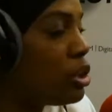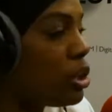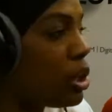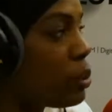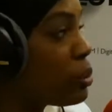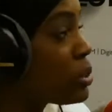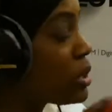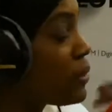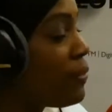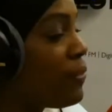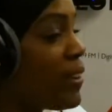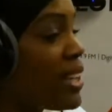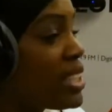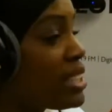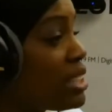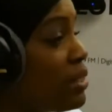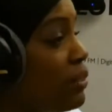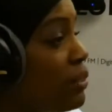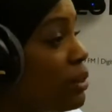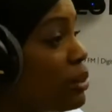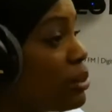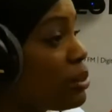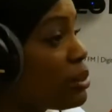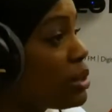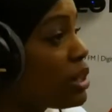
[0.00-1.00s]
It was a
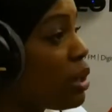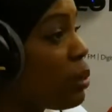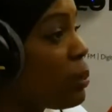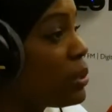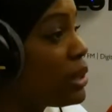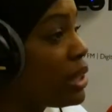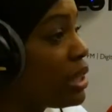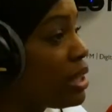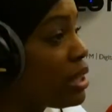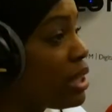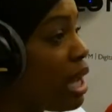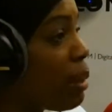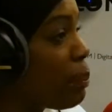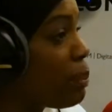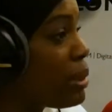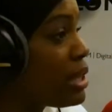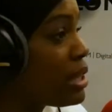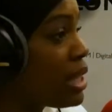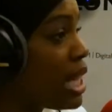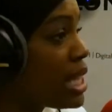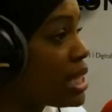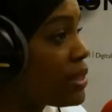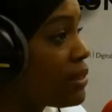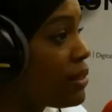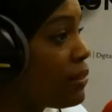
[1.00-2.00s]
festival. So we did a couple of
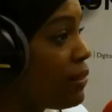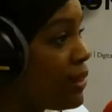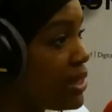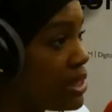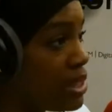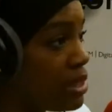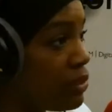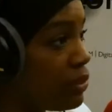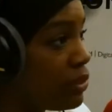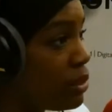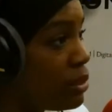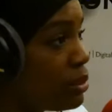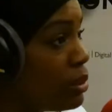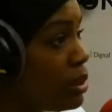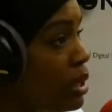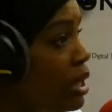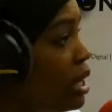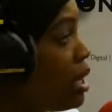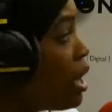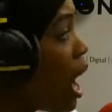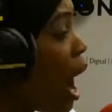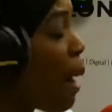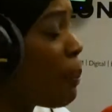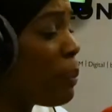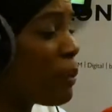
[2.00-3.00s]
days of a festival.
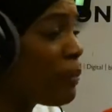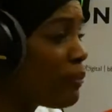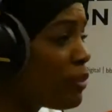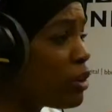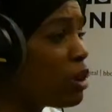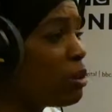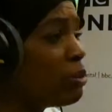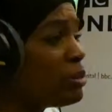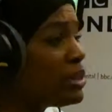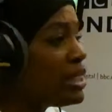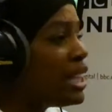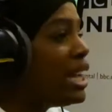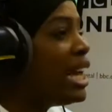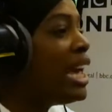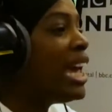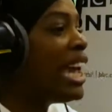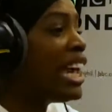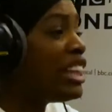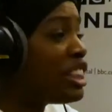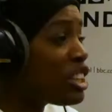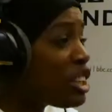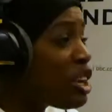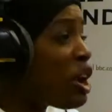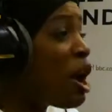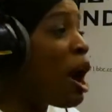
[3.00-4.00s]
I performed
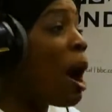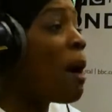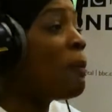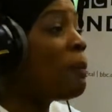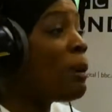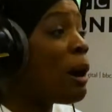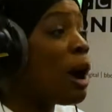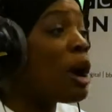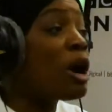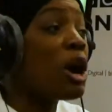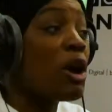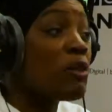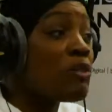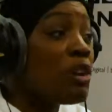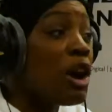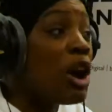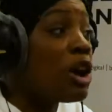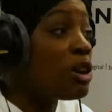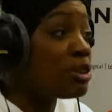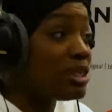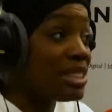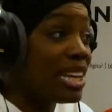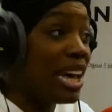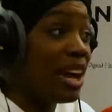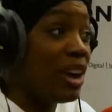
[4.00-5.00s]
in the car park of a
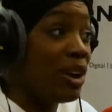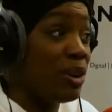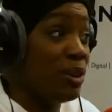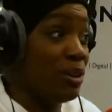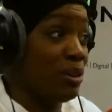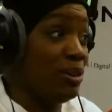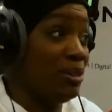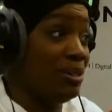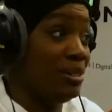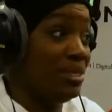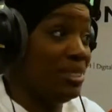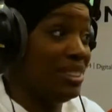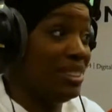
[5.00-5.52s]
hotel.